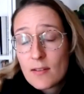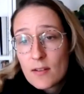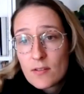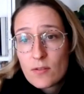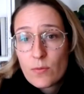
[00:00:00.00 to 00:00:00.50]

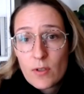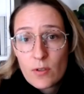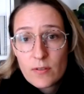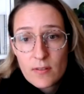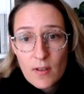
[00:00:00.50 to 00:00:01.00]
There's a real
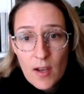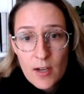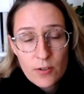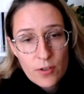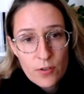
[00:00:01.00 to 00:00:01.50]

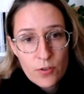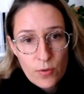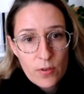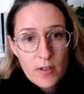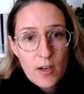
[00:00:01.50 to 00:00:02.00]
desire to
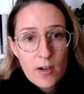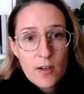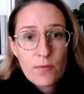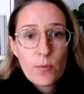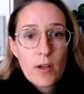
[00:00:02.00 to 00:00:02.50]
control the
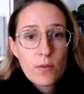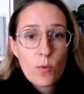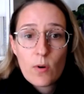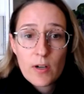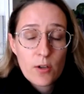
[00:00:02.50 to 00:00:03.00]
narrative around the
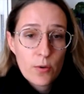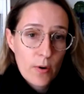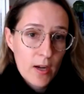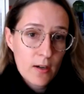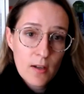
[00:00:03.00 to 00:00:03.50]
war in
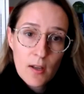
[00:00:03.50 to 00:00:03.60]
Ukraine.